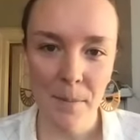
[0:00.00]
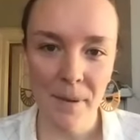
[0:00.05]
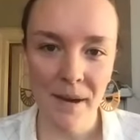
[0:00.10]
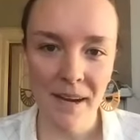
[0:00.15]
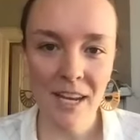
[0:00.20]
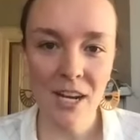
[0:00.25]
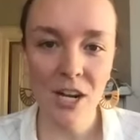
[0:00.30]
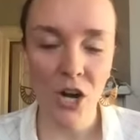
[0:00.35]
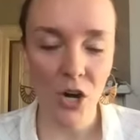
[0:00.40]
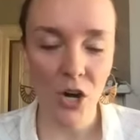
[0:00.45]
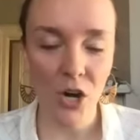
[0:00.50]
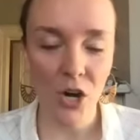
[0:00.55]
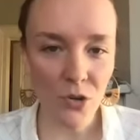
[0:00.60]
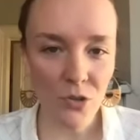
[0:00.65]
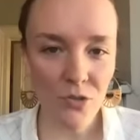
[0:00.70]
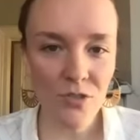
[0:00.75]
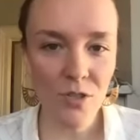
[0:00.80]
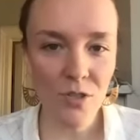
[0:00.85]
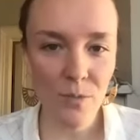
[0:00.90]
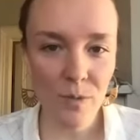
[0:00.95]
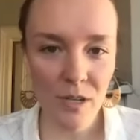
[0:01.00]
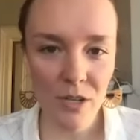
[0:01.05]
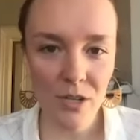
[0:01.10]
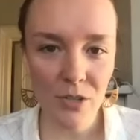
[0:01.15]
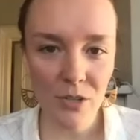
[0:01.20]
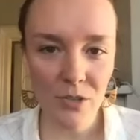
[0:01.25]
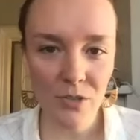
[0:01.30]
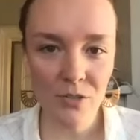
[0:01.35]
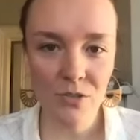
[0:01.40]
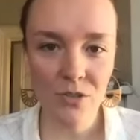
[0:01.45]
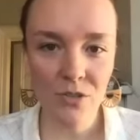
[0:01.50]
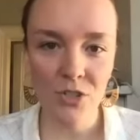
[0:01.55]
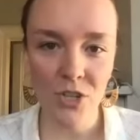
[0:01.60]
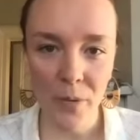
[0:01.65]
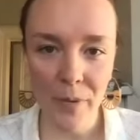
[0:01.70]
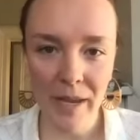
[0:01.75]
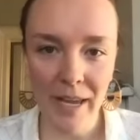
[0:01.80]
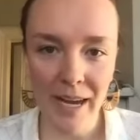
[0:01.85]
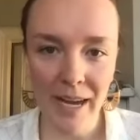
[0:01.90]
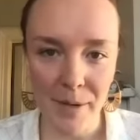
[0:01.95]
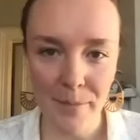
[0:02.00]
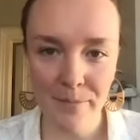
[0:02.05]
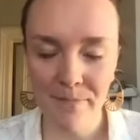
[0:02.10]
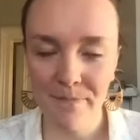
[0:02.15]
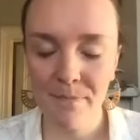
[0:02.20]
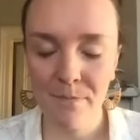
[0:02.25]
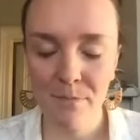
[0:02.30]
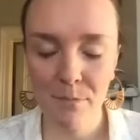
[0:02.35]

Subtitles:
but it also includes showing up.